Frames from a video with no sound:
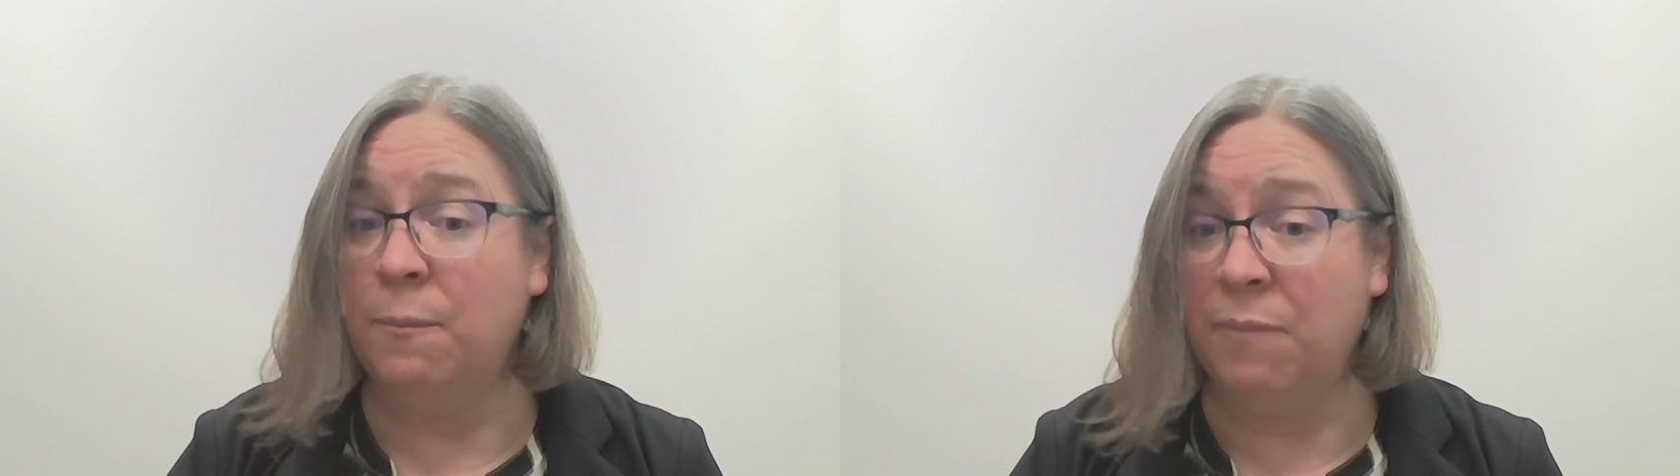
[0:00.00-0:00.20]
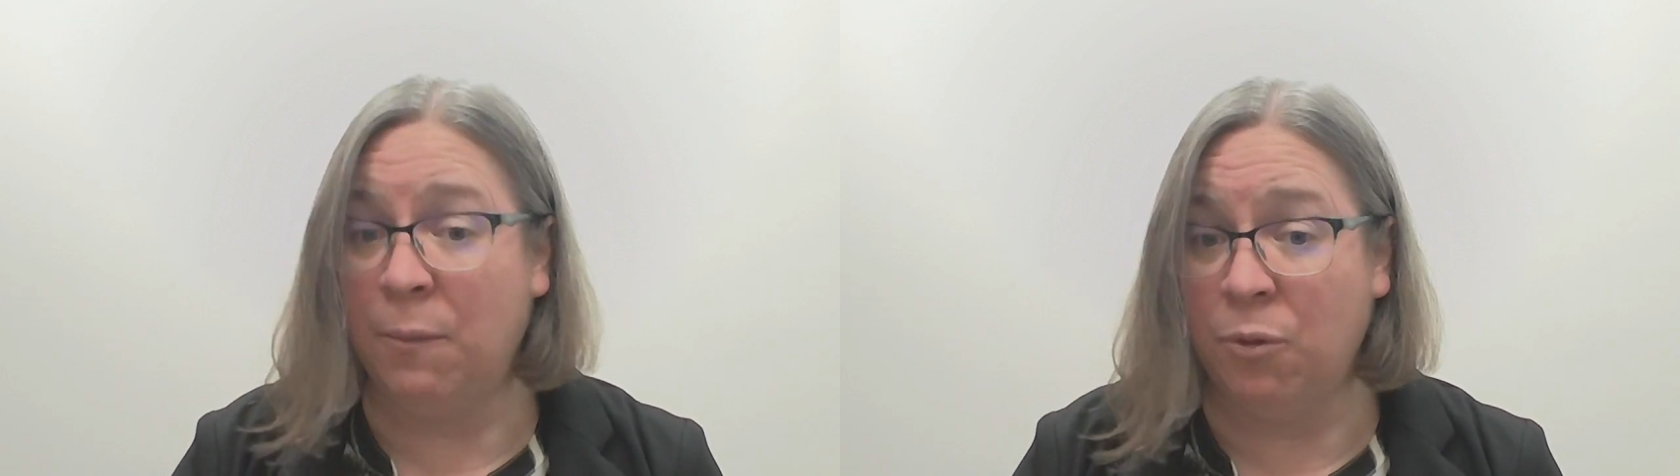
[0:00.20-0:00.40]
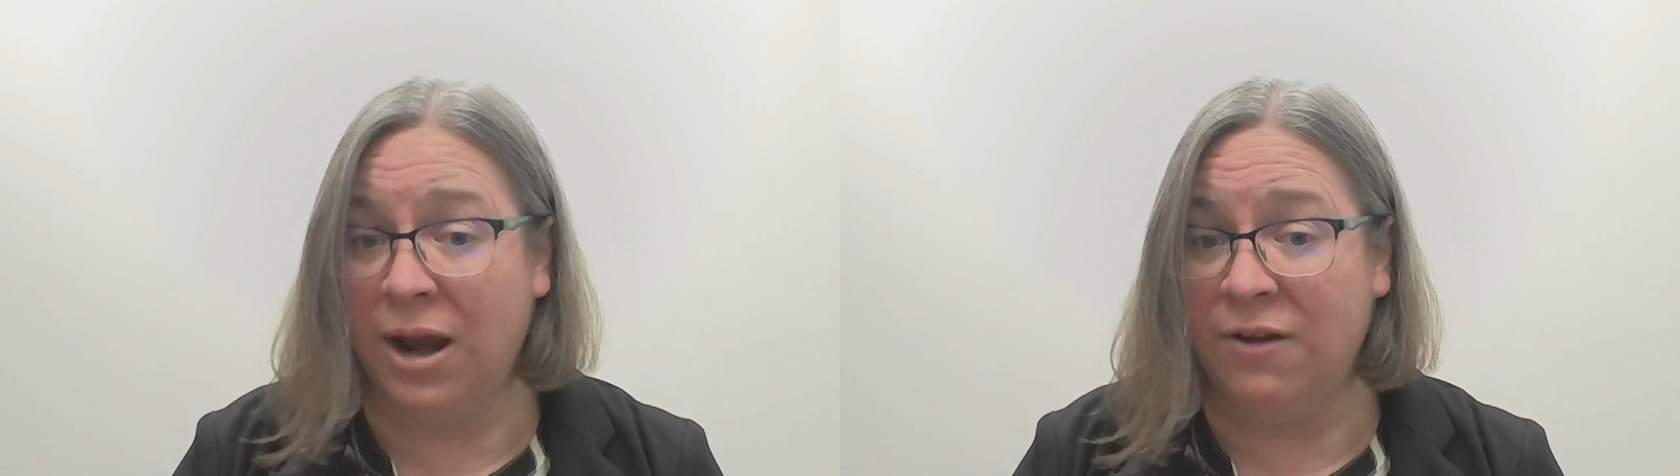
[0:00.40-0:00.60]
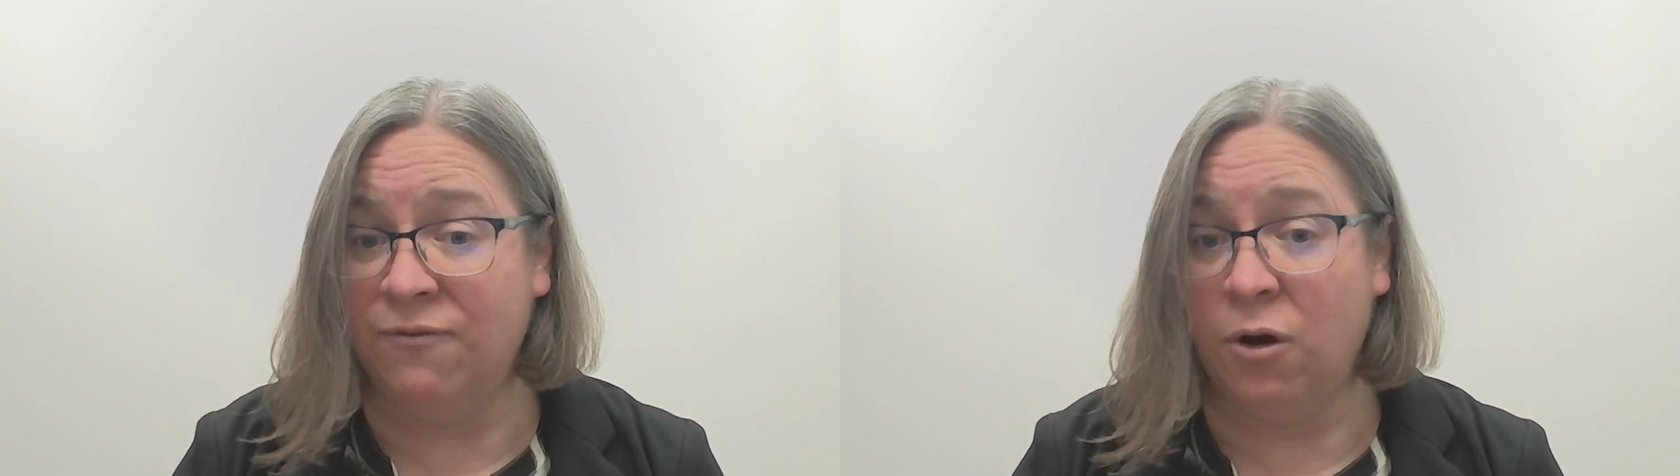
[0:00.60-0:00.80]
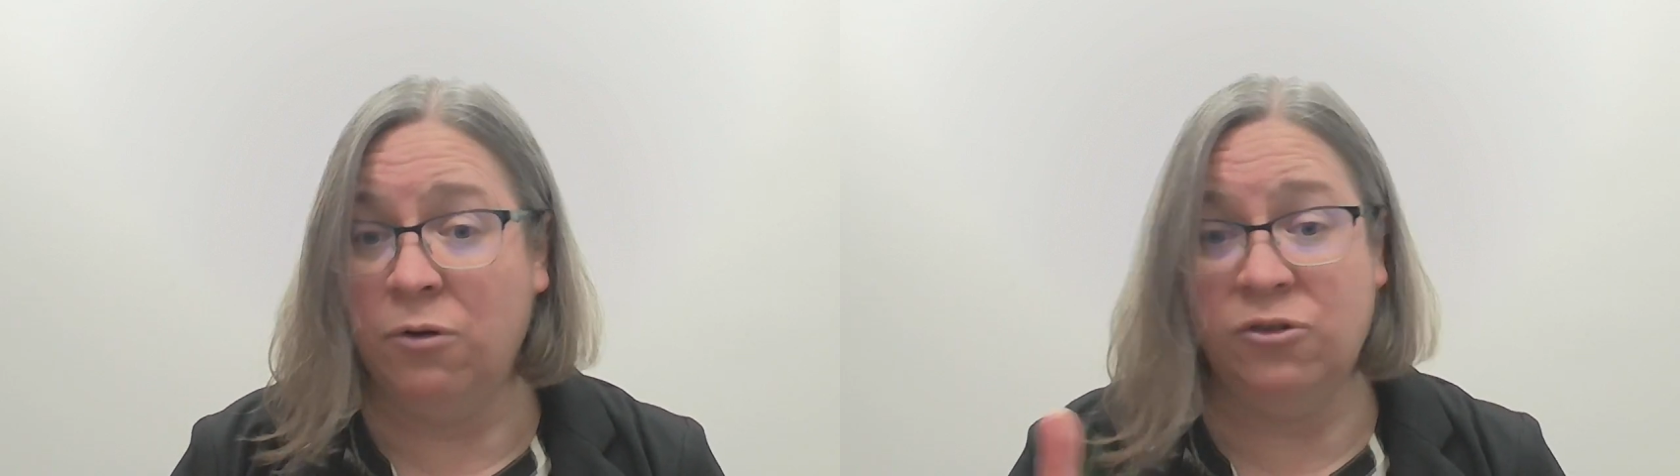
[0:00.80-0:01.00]

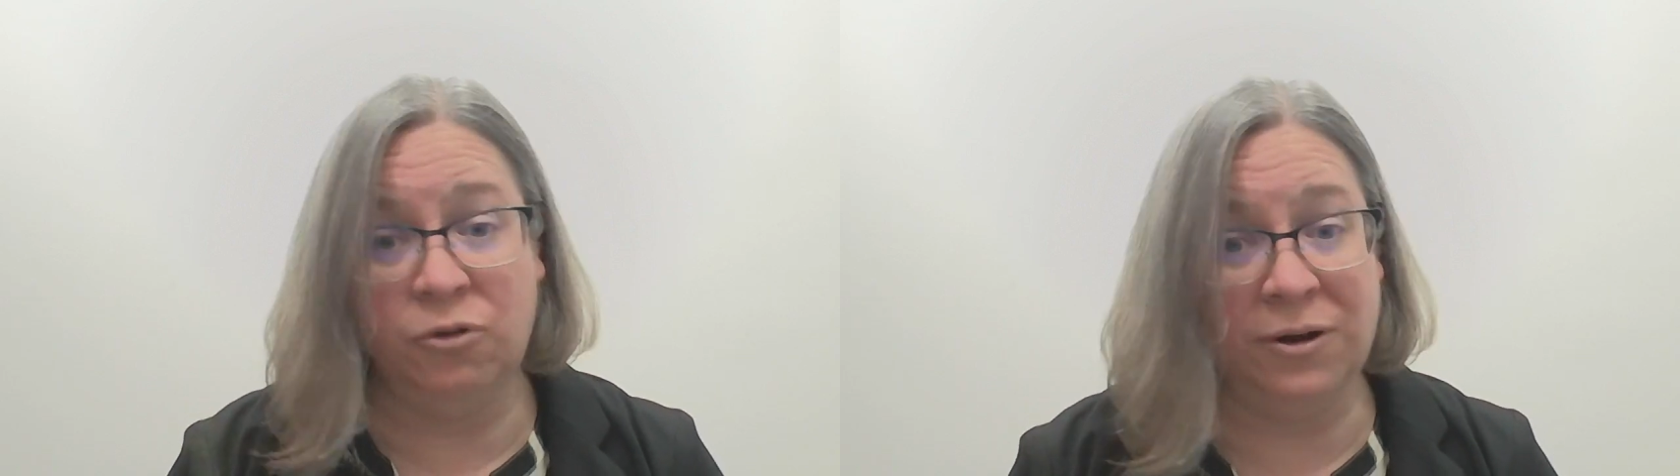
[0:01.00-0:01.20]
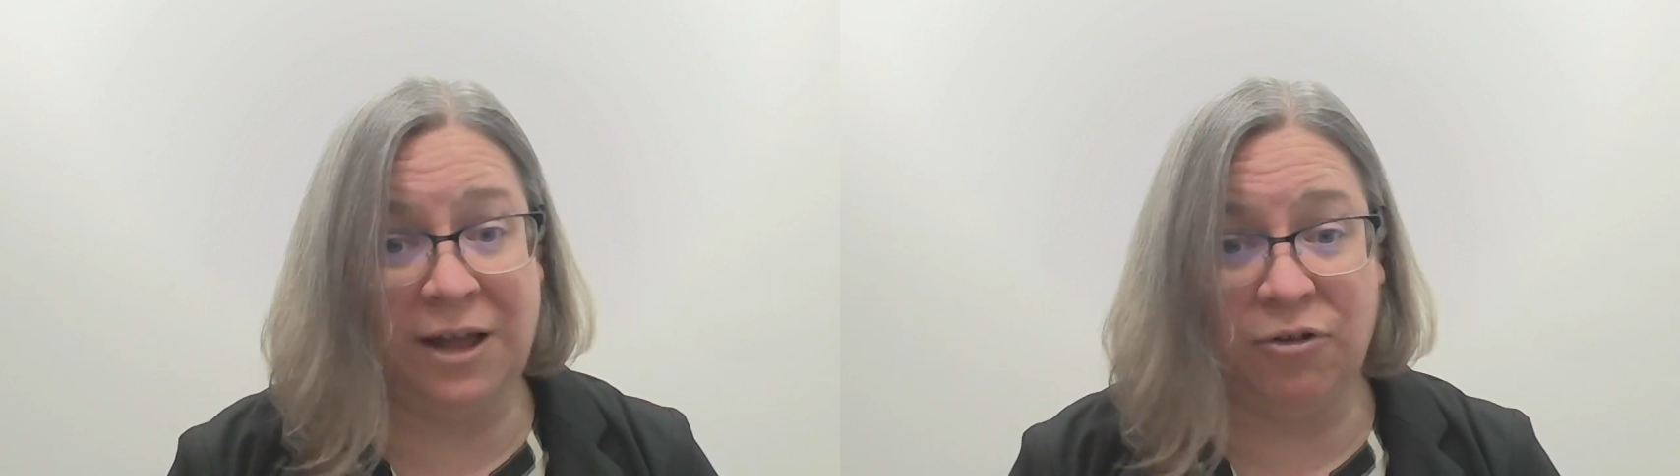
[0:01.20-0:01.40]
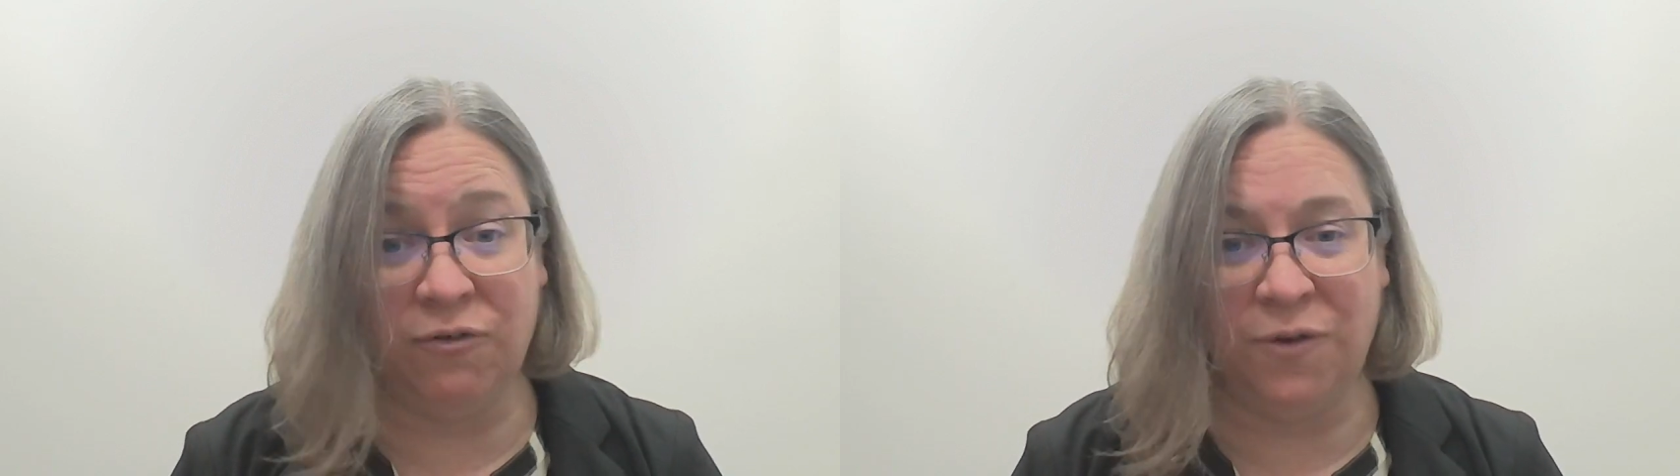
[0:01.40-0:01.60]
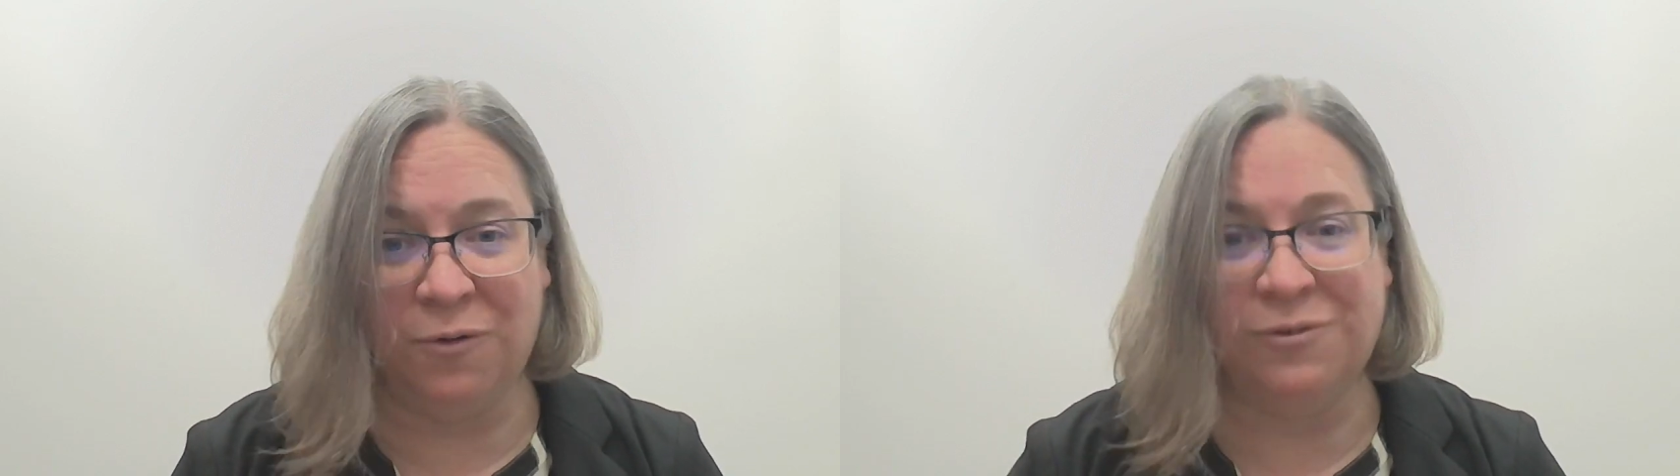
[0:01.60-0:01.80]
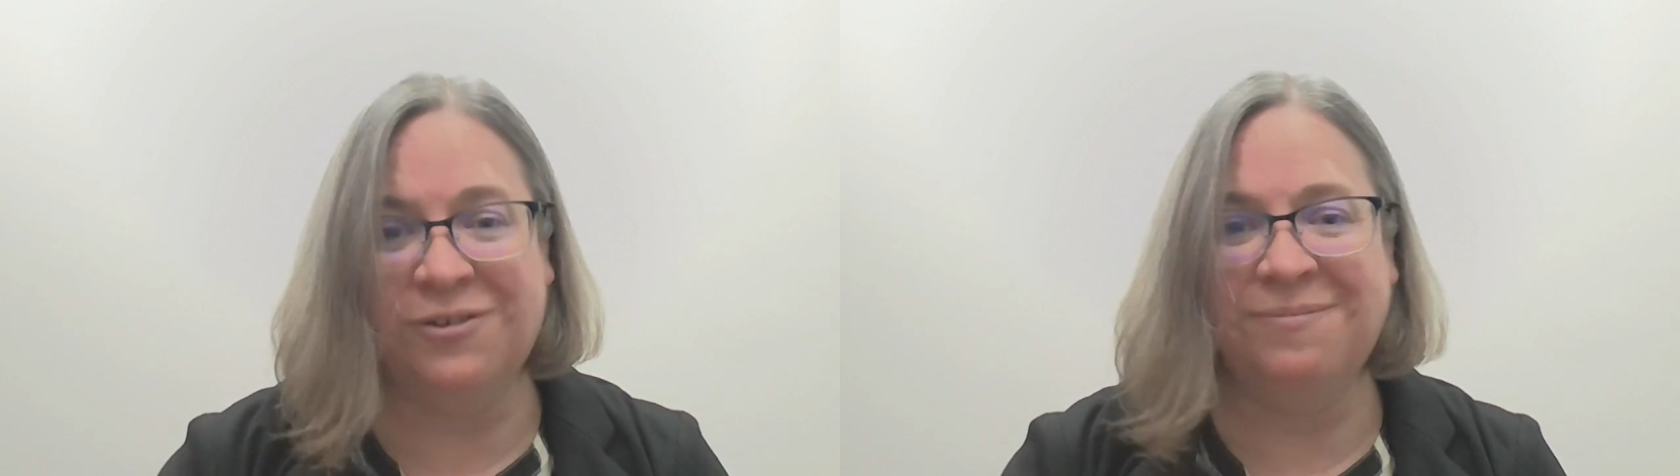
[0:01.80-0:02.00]
membranophones, or
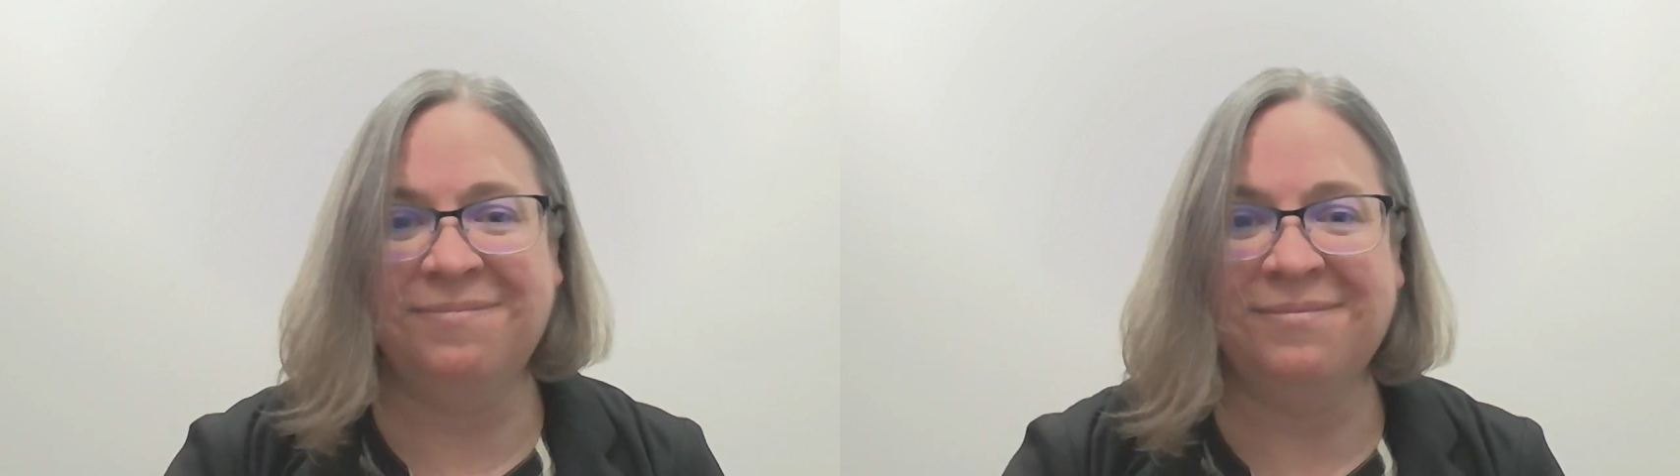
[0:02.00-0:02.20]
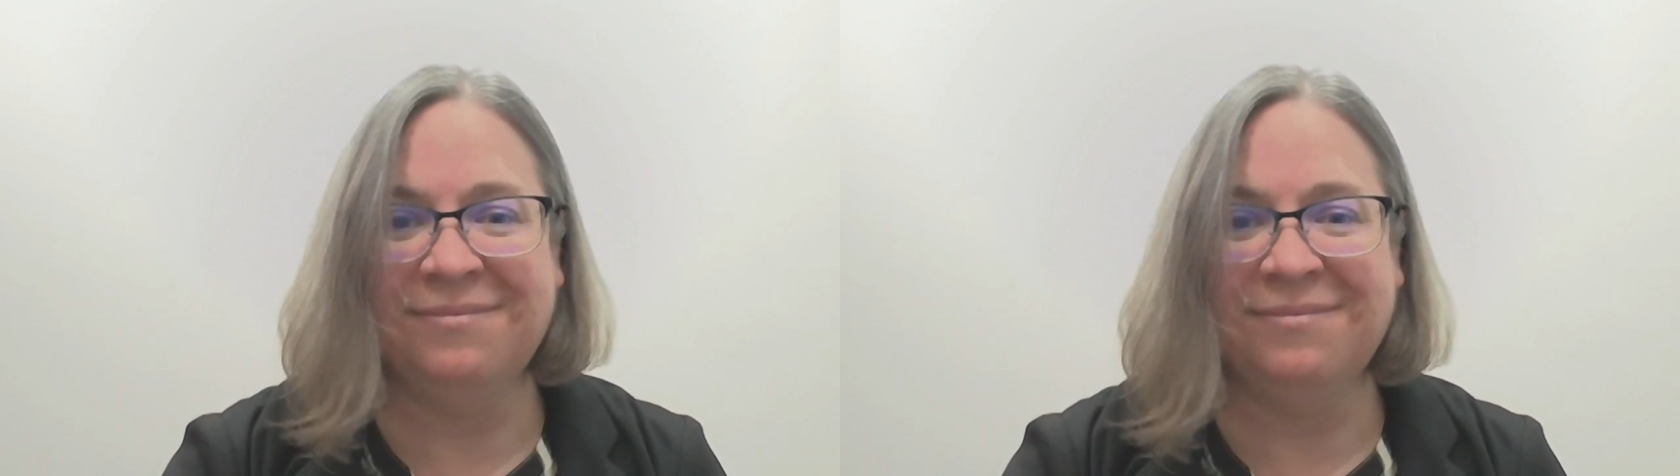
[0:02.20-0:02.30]
electrophones.